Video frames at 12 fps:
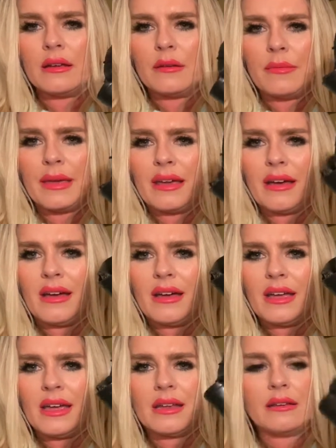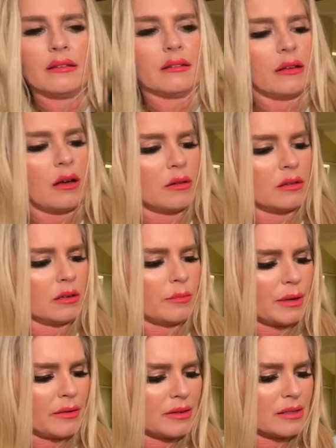behind, oh, a little
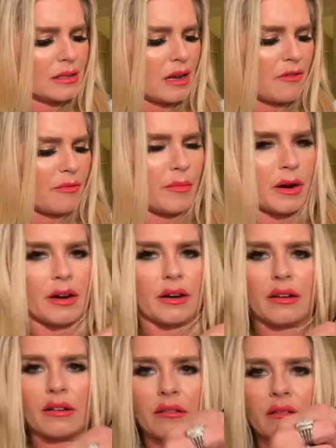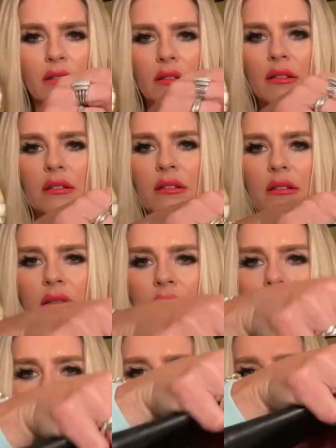bit of a scuff mark. Oh
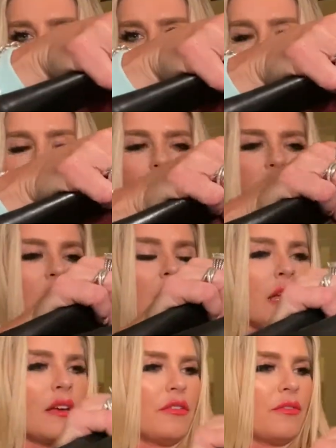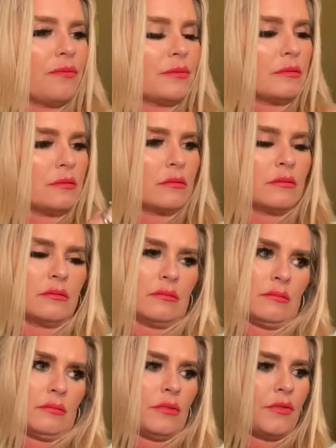my gosh.
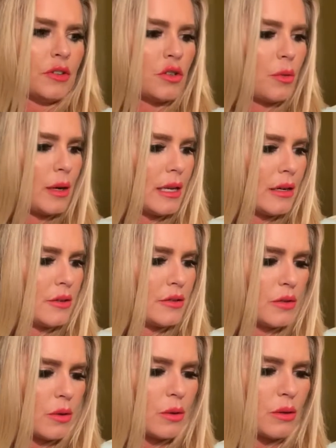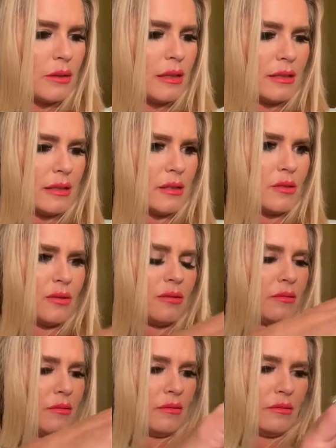For twenty years old, this is,
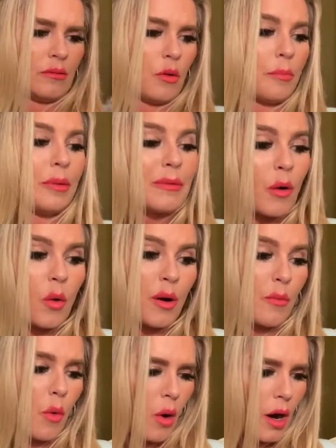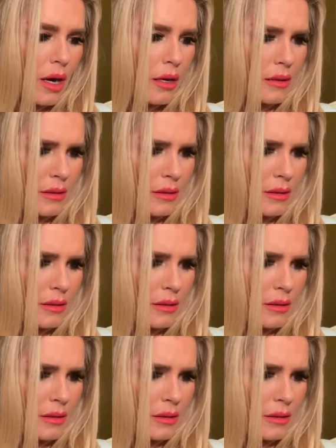or more,